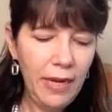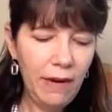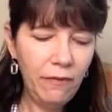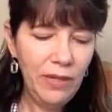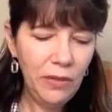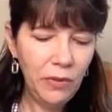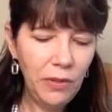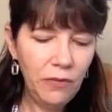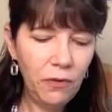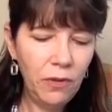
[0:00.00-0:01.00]
They have
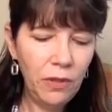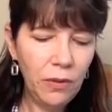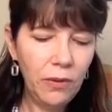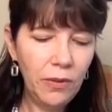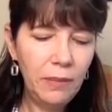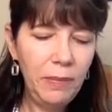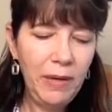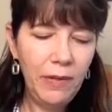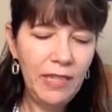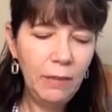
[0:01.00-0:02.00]
resources for adults,
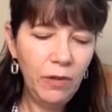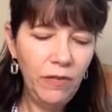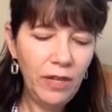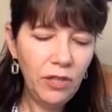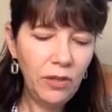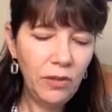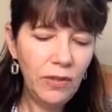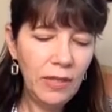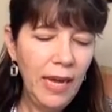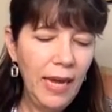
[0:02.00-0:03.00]
parents, and
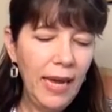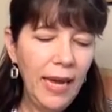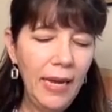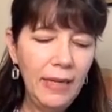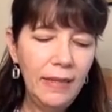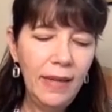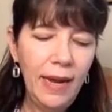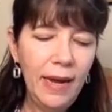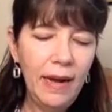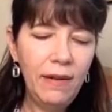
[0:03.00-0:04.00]
professionals, and
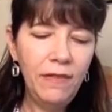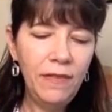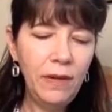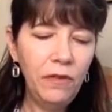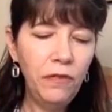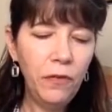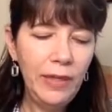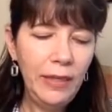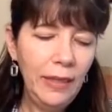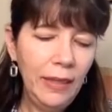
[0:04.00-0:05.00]
they have
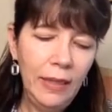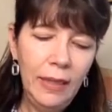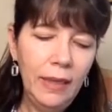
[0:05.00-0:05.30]
free